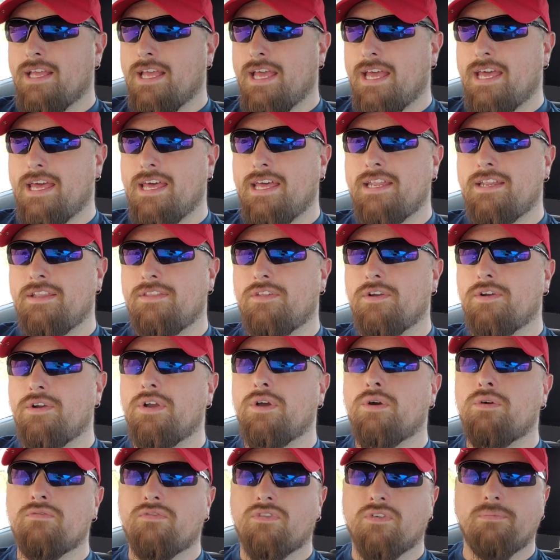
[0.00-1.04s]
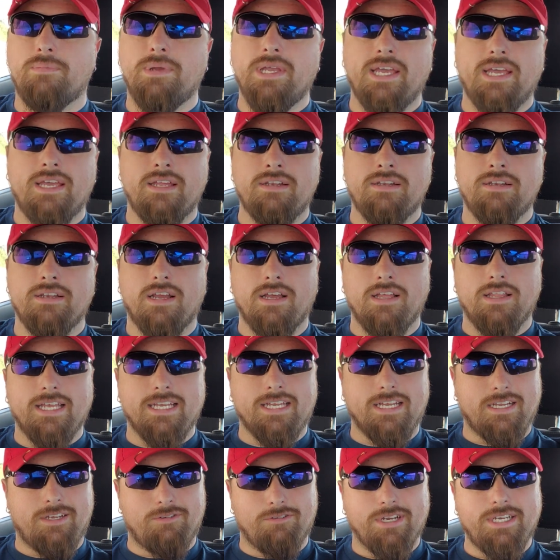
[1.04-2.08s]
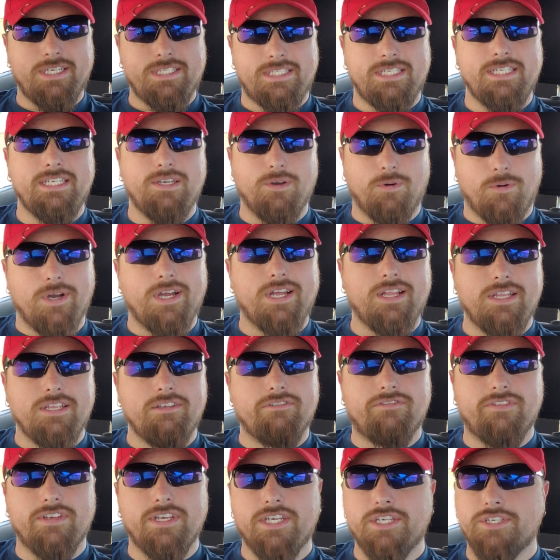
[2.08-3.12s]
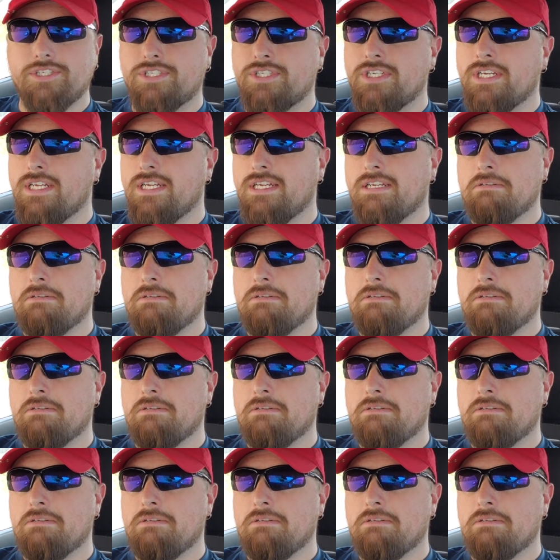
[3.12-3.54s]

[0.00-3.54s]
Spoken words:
And they're known for being like a greasy, oily fish.